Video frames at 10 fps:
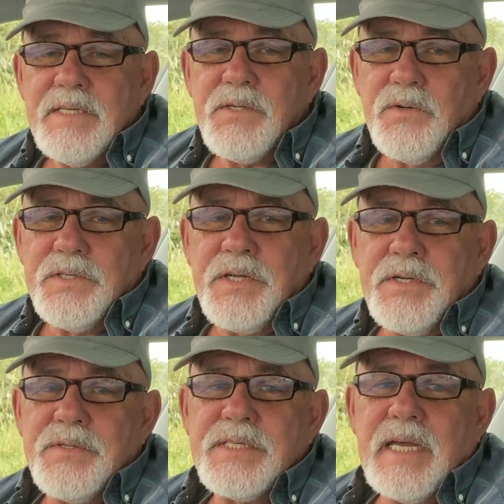Talk
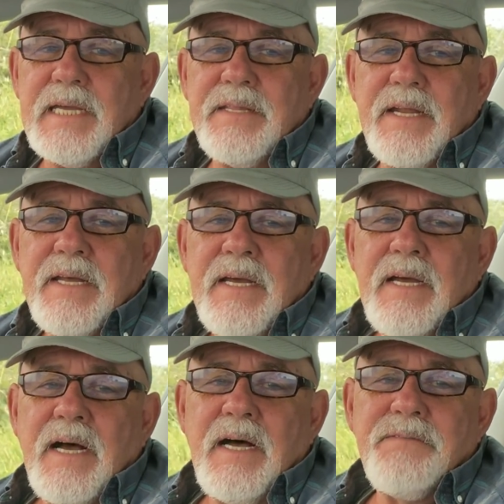News say that
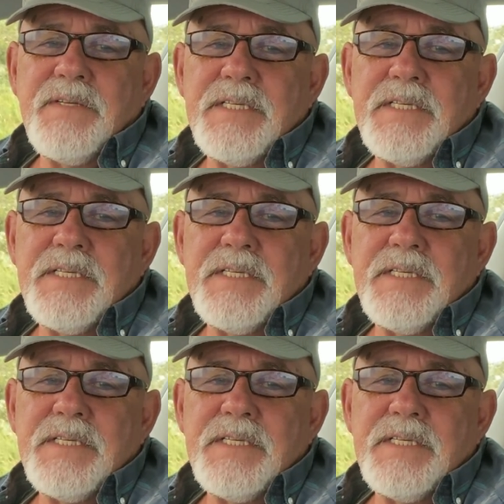after